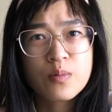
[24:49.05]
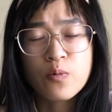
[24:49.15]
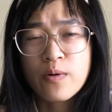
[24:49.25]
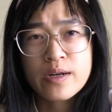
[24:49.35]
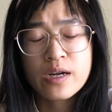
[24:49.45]

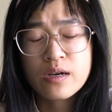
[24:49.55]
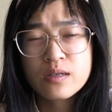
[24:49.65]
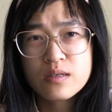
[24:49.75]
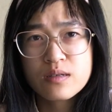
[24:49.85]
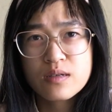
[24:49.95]
why not?
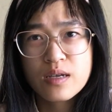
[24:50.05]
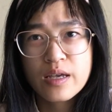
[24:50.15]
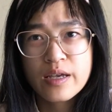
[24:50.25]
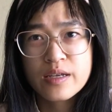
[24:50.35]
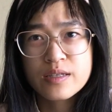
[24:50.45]

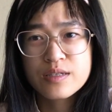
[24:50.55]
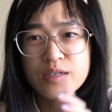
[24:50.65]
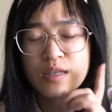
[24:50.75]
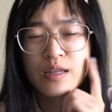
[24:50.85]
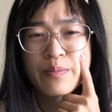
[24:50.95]
And
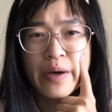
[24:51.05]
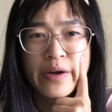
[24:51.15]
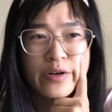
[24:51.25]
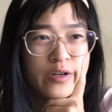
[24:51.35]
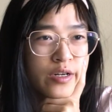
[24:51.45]
in the
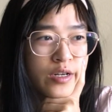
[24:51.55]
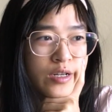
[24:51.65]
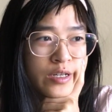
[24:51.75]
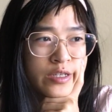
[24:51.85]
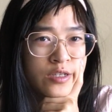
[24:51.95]
pattern,
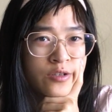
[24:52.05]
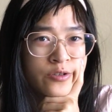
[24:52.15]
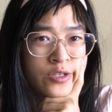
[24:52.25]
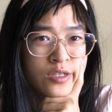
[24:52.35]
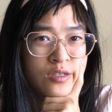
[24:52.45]
it
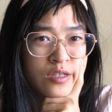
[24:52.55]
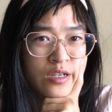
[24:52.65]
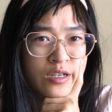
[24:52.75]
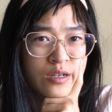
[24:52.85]
uses like